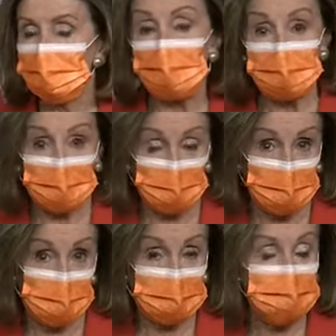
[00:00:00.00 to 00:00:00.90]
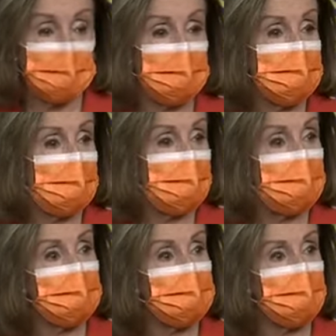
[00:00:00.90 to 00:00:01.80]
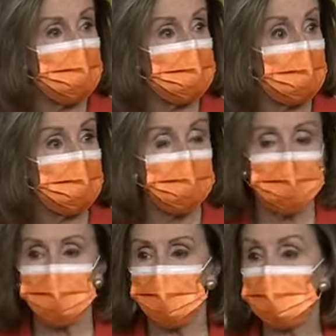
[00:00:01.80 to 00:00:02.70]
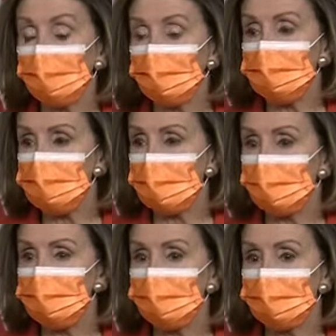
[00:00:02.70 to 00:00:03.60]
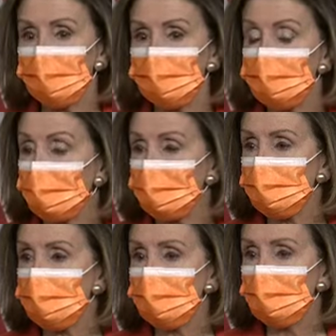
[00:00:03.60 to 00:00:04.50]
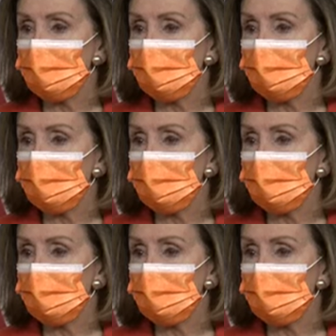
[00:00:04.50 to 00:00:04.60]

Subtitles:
About on that day, by then, 1,000 Americans had been infected.